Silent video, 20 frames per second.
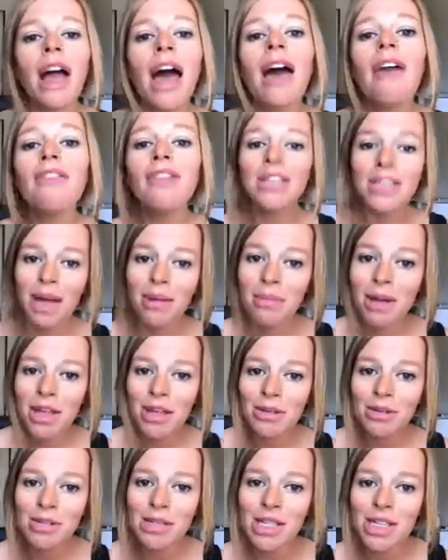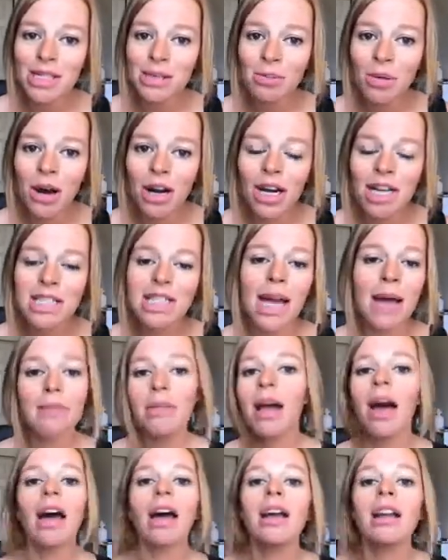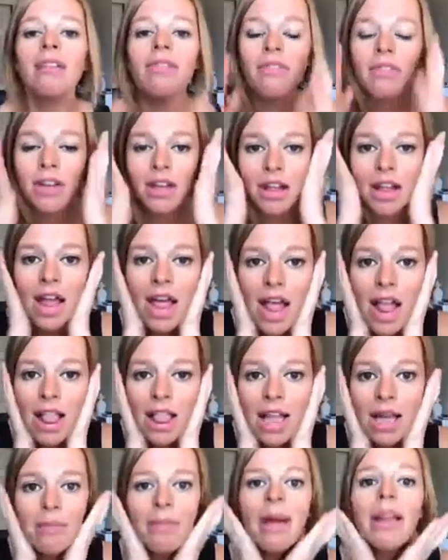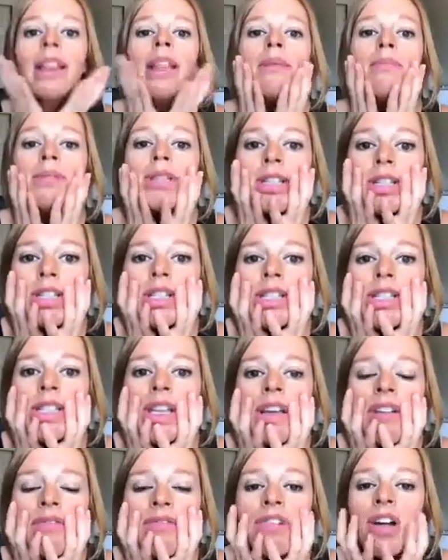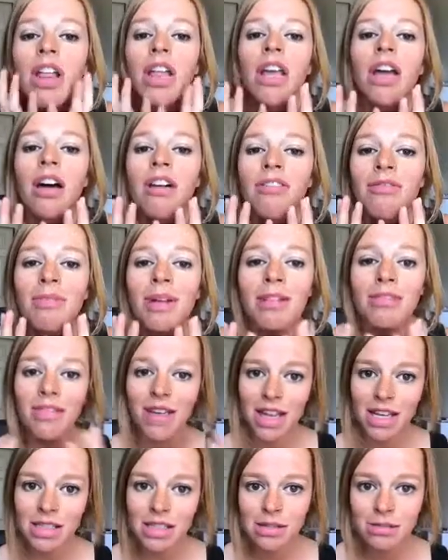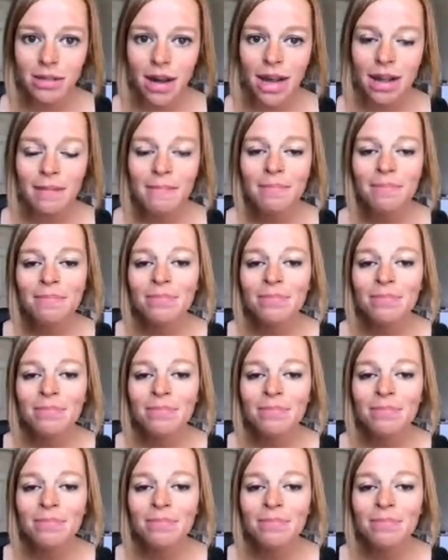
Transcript: Every time I use these products, I'm not going to feel like my lips are just like falling off my face, right?